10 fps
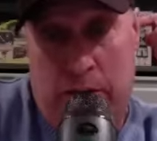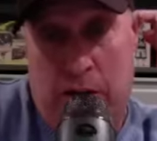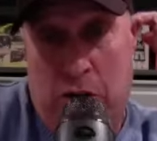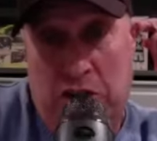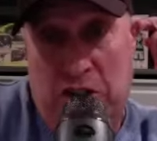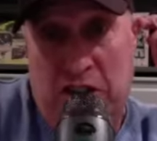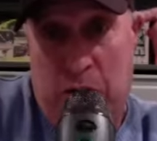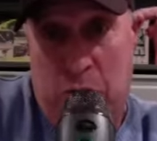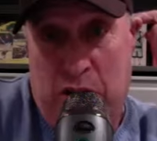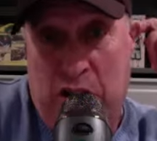I know it's the same
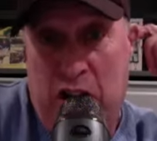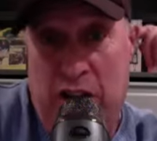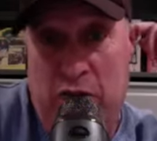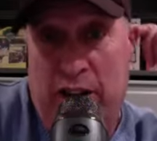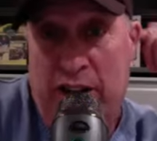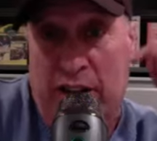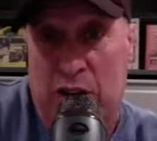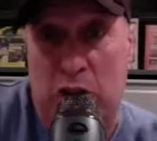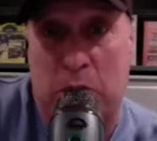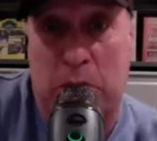one. Go ahead, Ray. I'll let
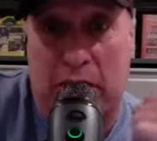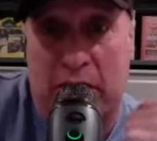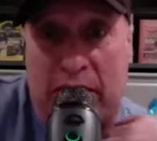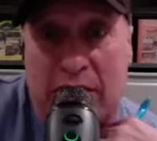you spill it out.